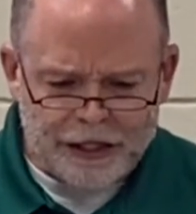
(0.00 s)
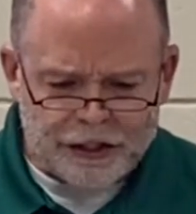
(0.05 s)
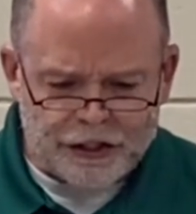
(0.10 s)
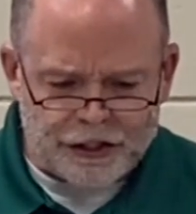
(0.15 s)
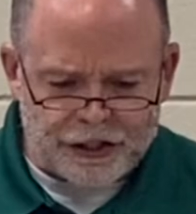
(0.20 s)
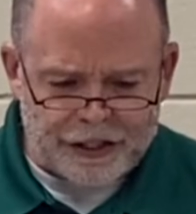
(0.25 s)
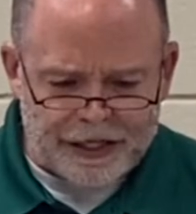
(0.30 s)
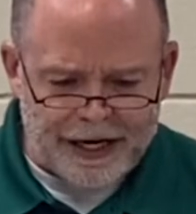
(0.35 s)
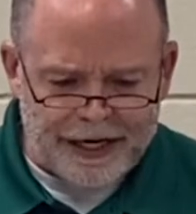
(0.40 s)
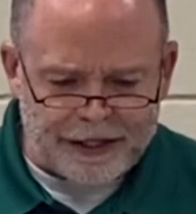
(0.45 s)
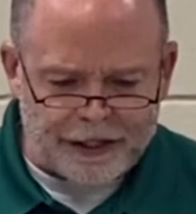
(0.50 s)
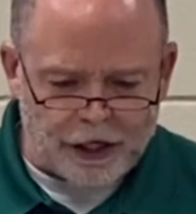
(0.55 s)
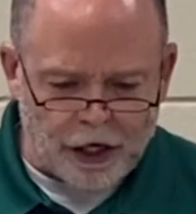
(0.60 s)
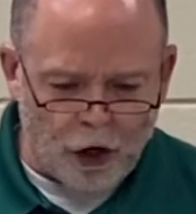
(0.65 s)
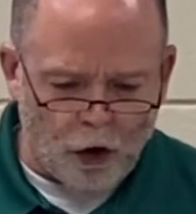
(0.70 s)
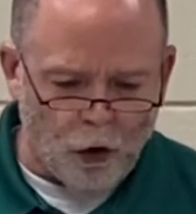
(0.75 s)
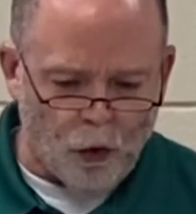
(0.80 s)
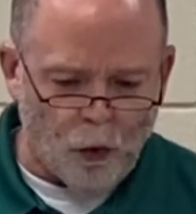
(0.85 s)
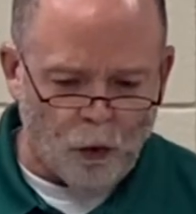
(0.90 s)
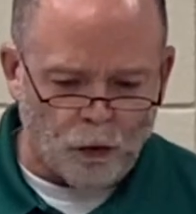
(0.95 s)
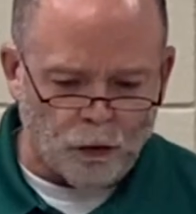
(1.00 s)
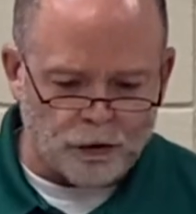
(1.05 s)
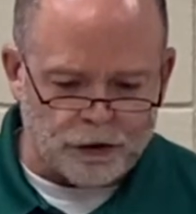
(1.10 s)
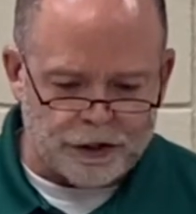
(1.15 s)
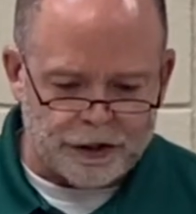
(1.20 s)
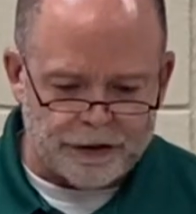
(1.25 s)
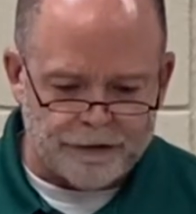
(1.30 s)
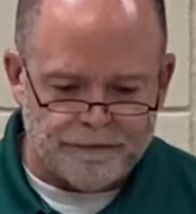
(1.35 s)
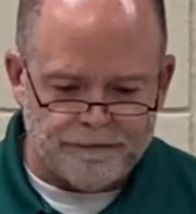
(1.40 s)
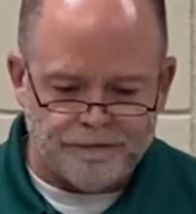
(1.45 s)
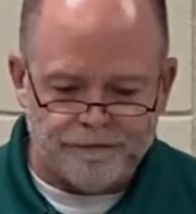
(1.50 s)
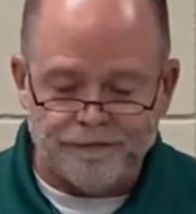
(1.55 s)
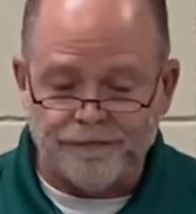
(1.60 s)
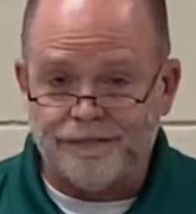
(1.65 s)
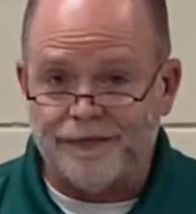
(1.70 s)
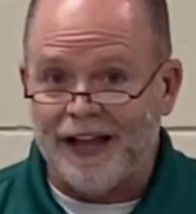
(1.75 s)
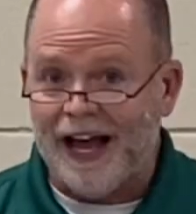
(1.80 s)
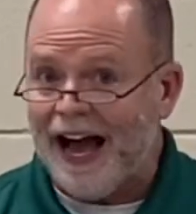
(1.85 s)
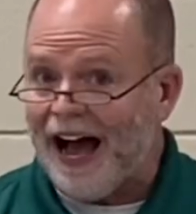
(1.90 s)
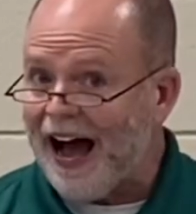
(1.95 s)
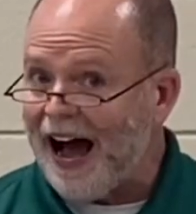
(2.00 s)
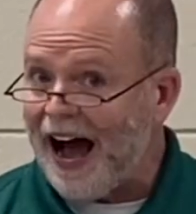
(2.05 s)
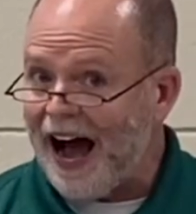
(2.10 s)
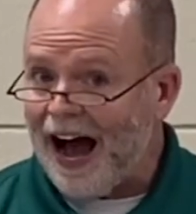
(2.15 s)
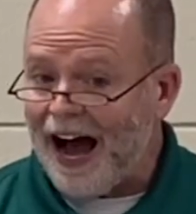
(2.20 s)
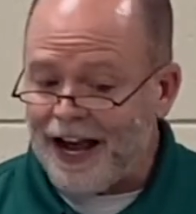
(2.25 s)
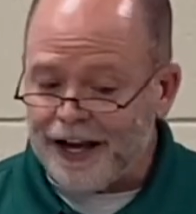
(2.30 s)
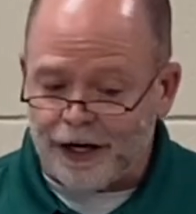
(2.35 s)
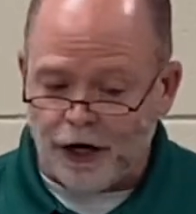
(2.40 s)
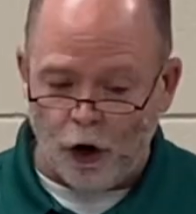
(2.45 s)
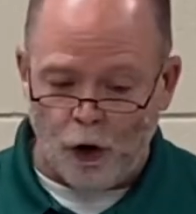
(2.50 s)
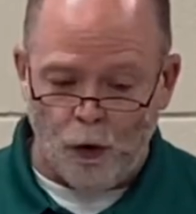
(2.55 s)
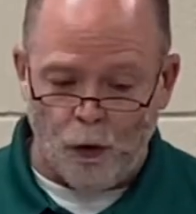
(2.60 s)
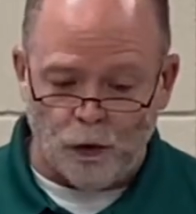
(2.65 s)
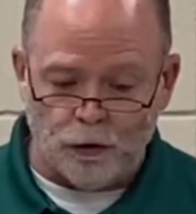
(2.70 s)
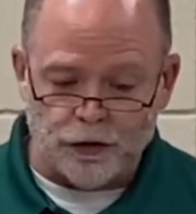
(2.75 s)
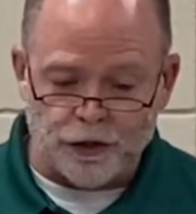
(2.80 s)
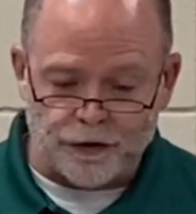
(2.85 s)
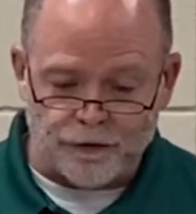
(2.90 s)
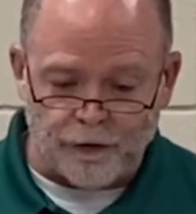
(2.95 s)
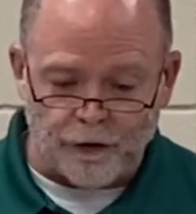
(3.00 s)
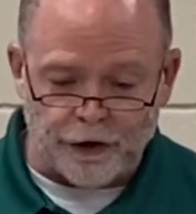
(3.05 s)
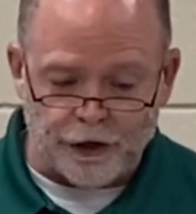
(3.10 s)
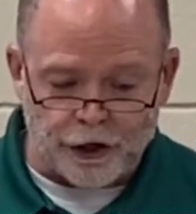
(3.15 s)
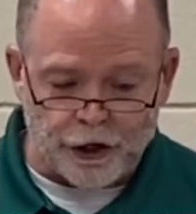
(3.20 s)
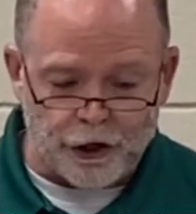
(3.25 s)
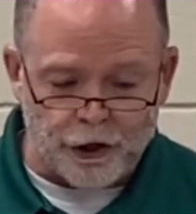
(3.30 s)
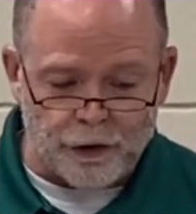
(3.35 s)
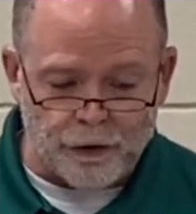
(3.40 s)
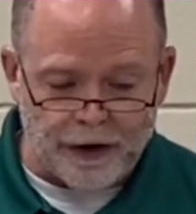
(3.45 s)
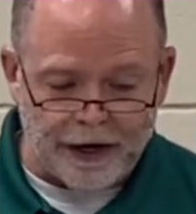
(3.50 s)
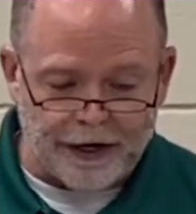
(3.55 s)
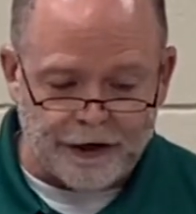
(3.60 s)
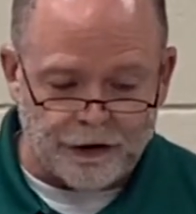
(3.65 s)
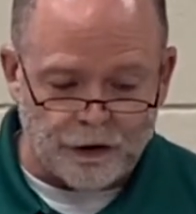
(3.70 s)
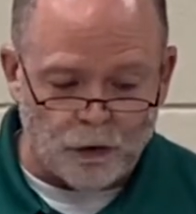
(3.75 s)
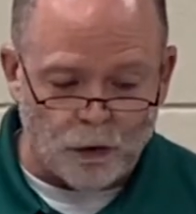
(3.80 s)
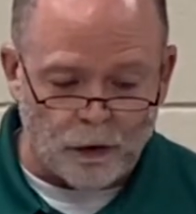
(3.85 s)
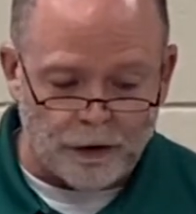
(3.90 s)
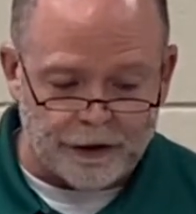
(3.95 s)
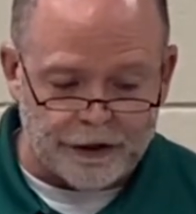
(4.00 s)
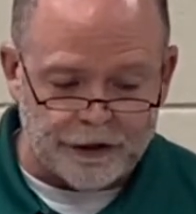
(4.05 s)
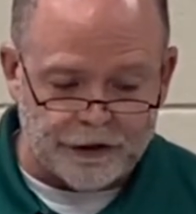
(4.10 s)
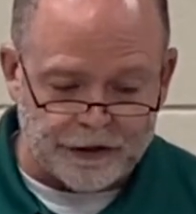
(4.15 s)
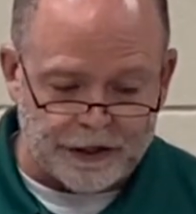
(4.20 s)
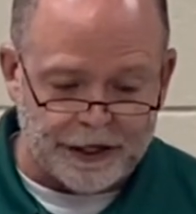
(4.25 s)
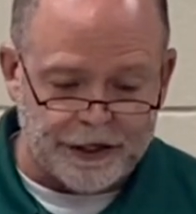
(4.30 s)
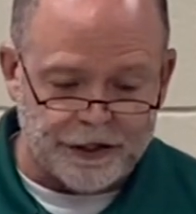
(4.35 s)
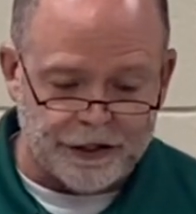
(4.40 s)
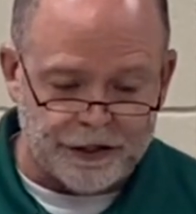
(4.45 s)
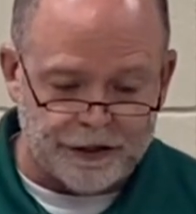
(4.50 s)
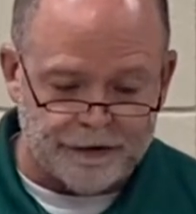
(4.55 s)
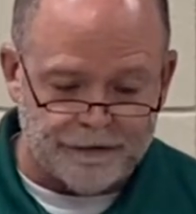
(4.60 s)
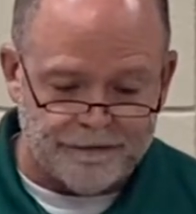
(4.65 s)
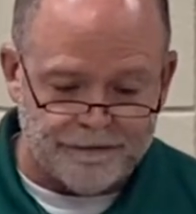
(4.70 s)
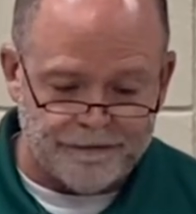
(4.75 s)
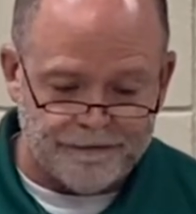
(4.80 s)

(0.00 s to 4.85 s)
Set goals, high goals for you and your organization.